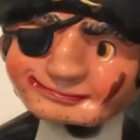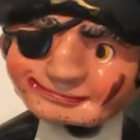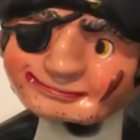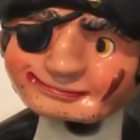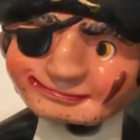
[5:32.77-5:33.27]

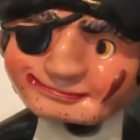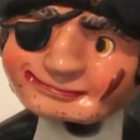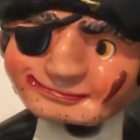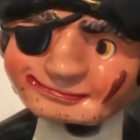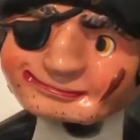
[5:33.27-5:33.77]
since it looks like
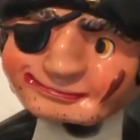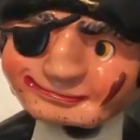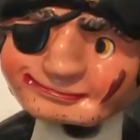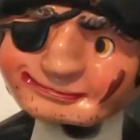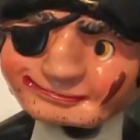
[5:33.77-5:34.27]
it's going to be the
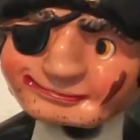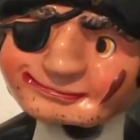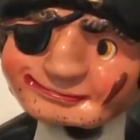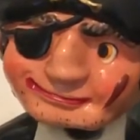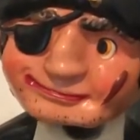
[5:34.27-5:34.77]
only easy
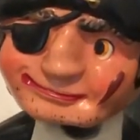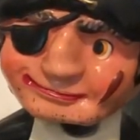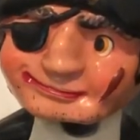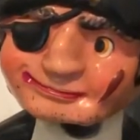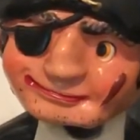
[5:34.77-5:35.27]
thing to
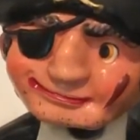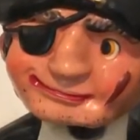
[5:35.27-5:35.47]
open here.